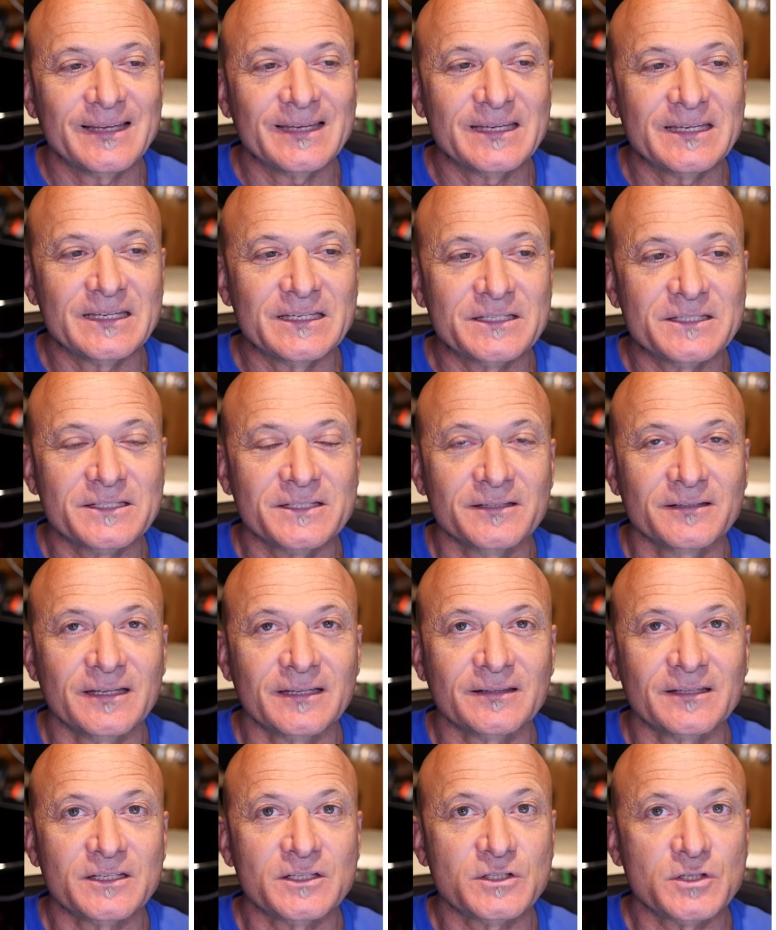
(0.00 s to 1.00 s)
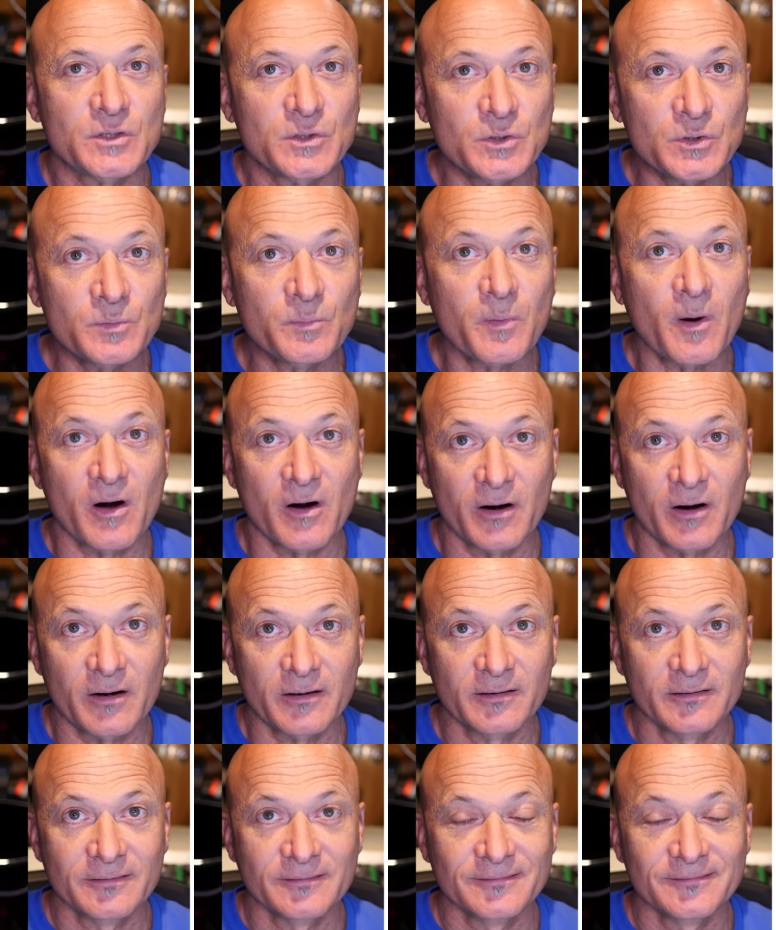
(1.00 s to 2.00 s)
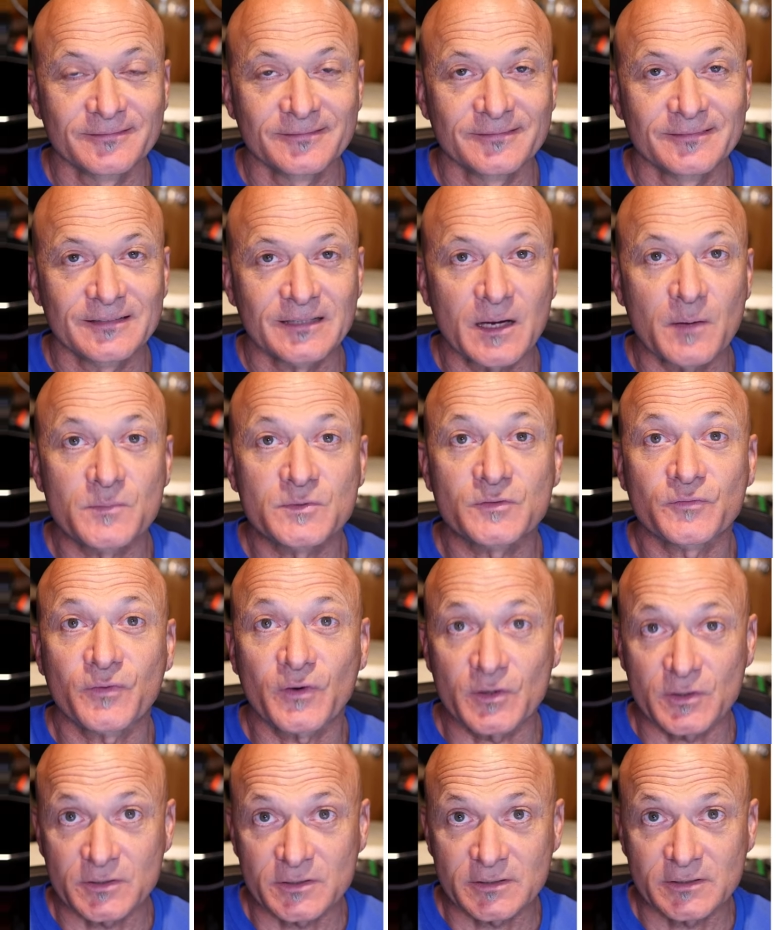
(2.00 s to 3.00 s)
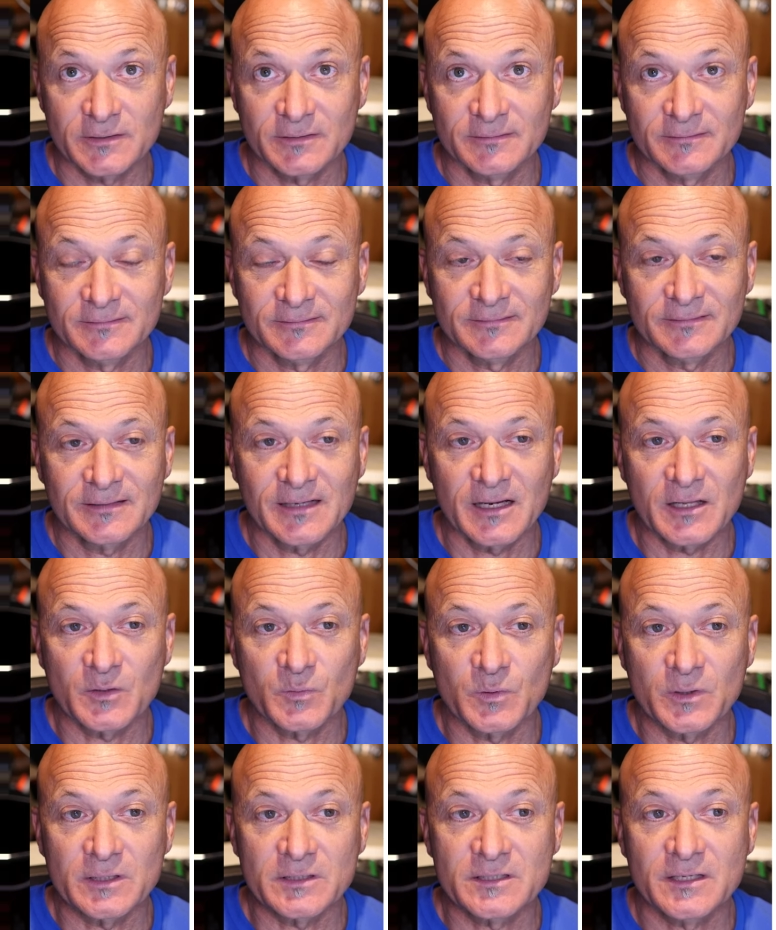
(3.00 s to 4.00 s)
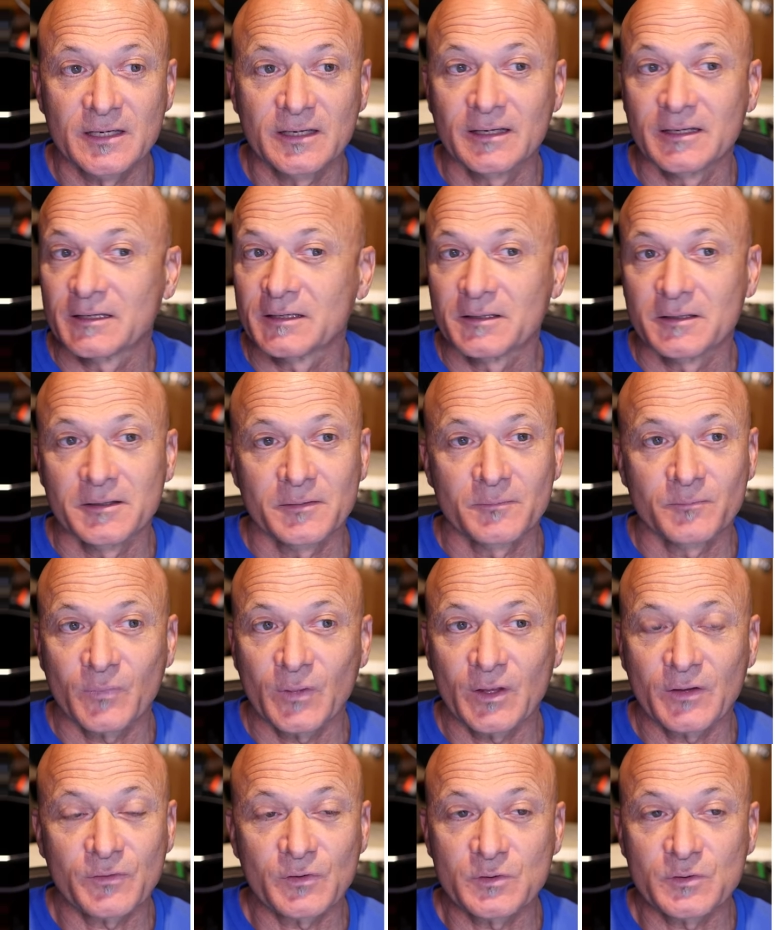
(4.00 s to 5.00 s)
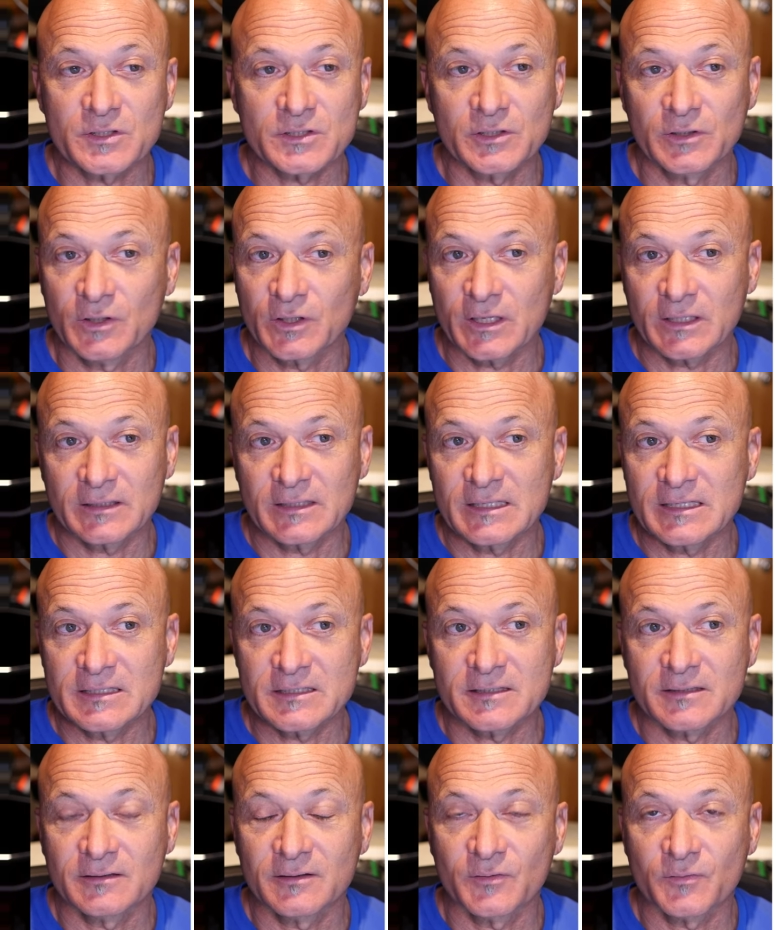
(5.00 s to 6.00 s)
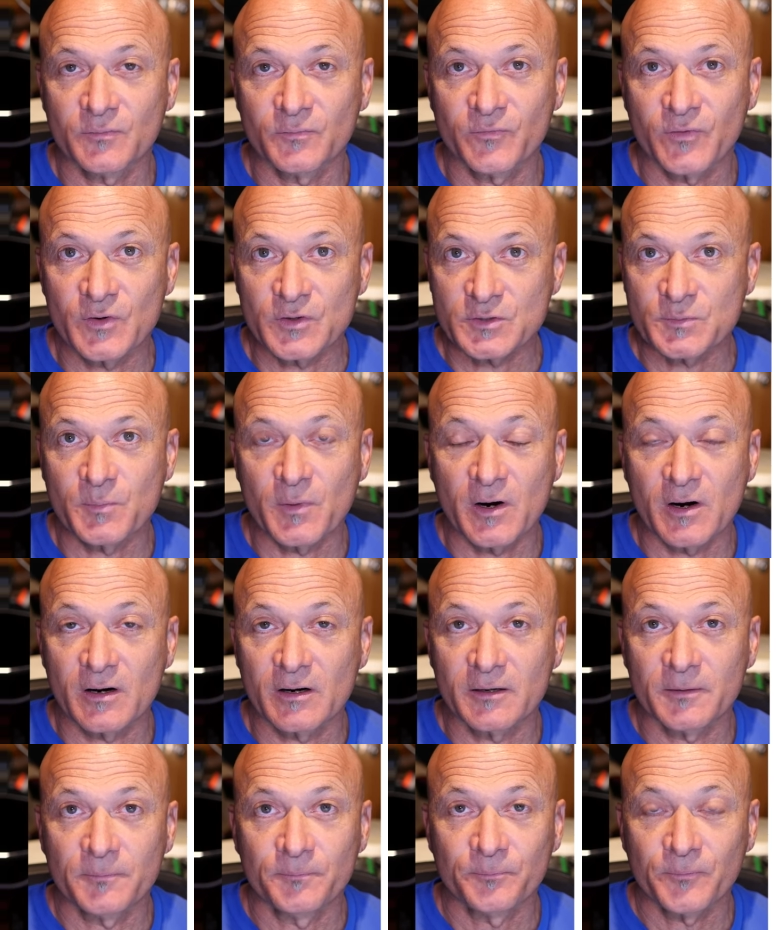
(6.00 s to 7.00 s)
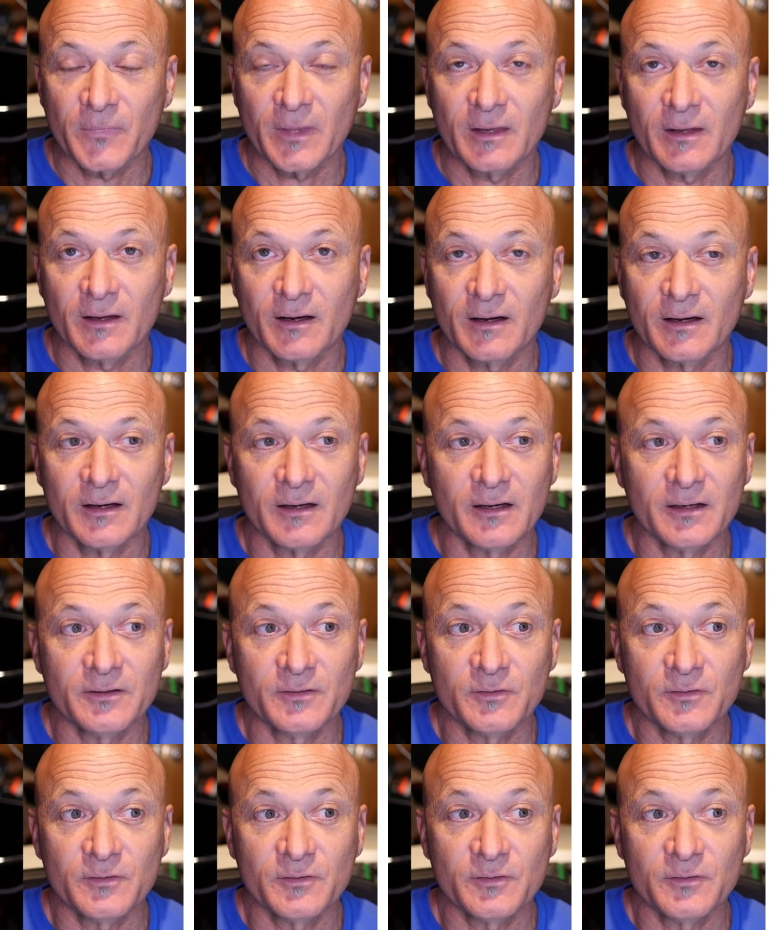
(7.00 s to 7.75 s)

is that the 2 bar comes first. In other words, if you just look at these, the first bar uh,